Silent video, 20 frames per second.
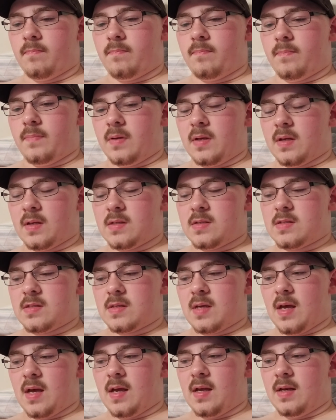
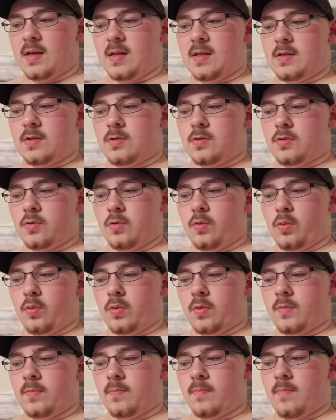Because I need to
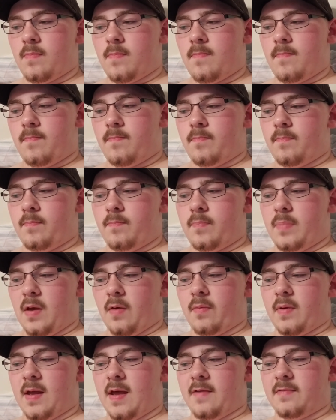be
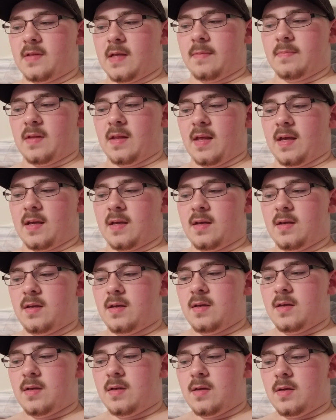able to have time to like
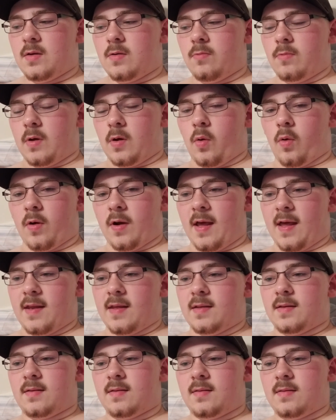record,
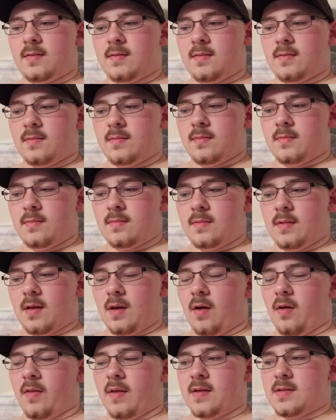edit, and
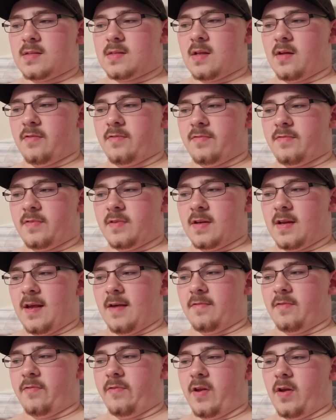all that stuff, and
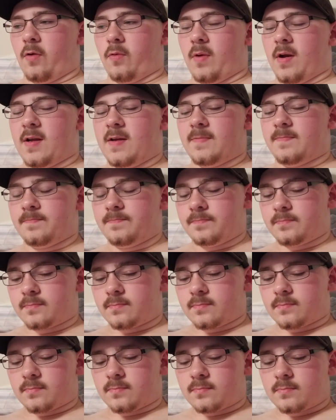have the video ready.
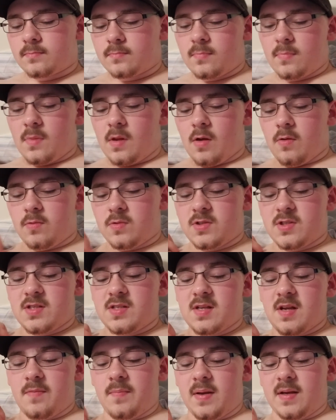Which
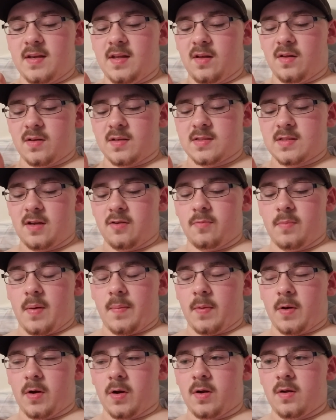isn't a big deal because I
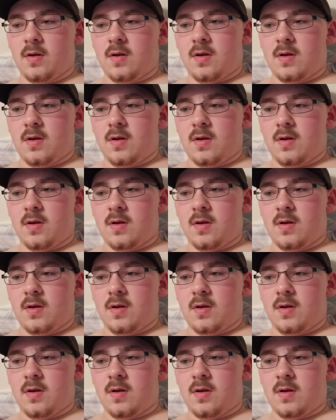remember